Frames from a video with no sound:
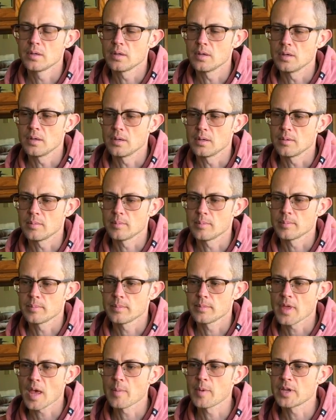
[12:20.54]

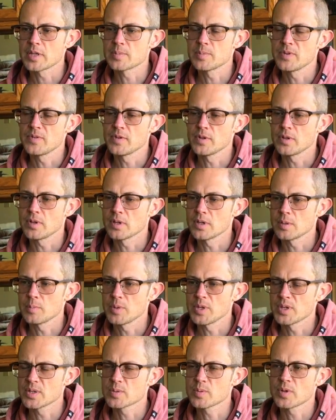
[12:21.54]
That makes me feel good,
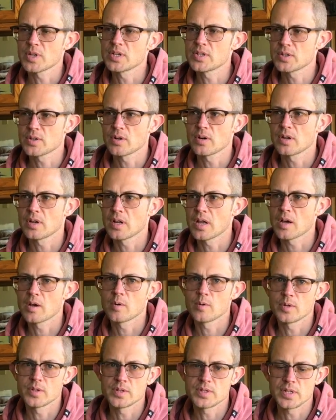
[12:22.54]
because when I started out
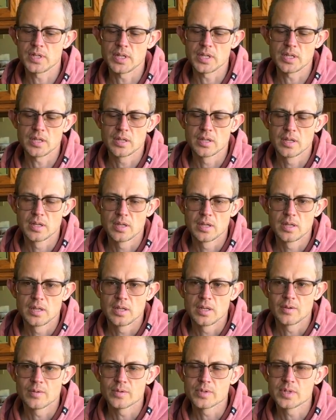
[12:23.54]
with tea,
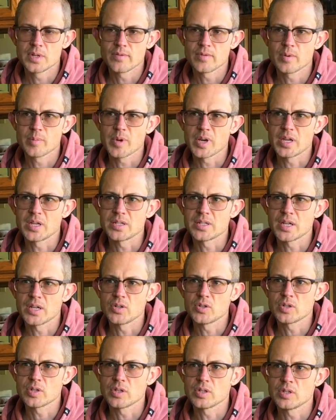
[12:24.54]
it was never my
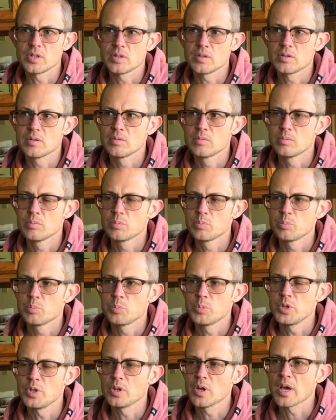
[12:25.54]
intention.
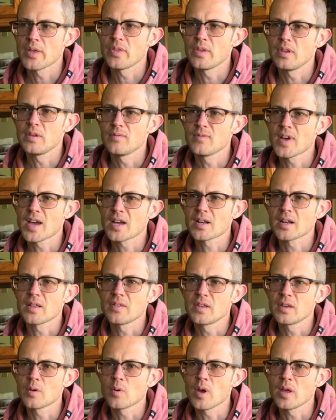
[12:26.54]
In fact, I
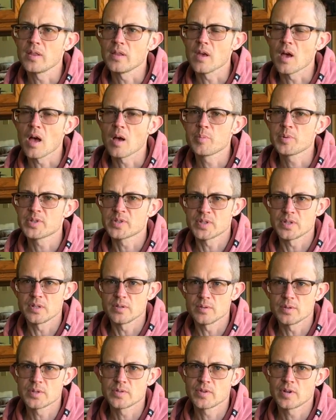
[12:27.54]
think quite the opposite. It
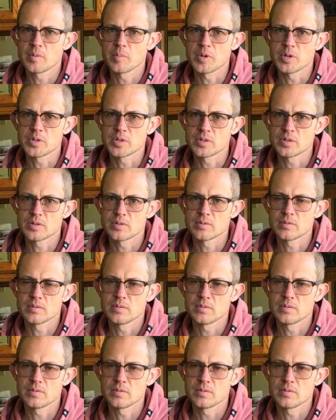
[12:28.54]
was very much